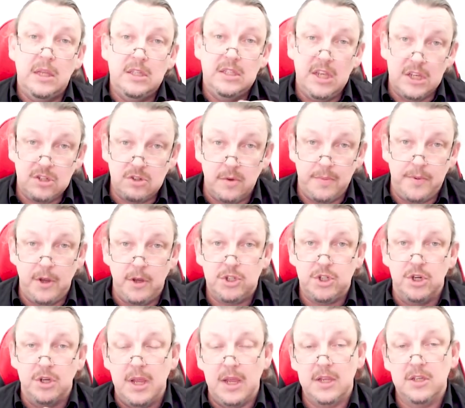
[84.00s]

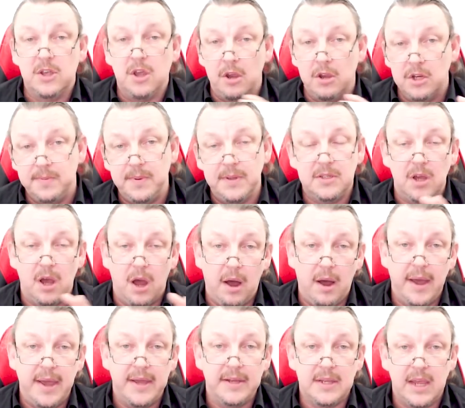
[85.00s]
Distribution is going to be
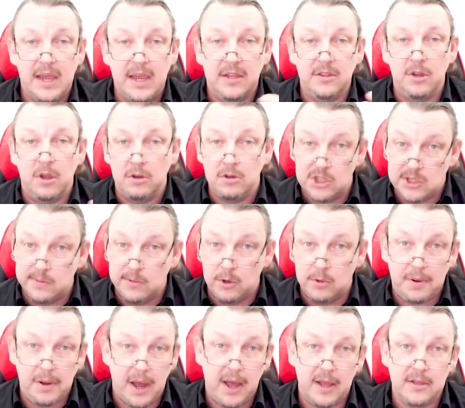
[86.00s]
tied in no small
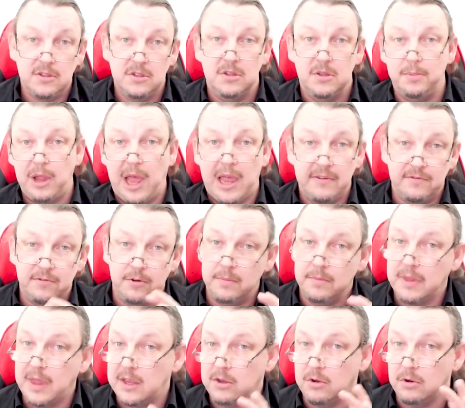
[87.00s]
part to the platform
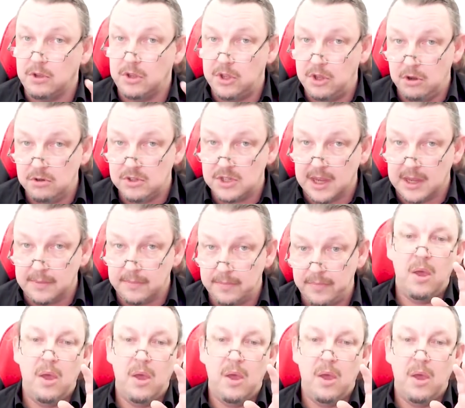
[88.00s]
that you're using.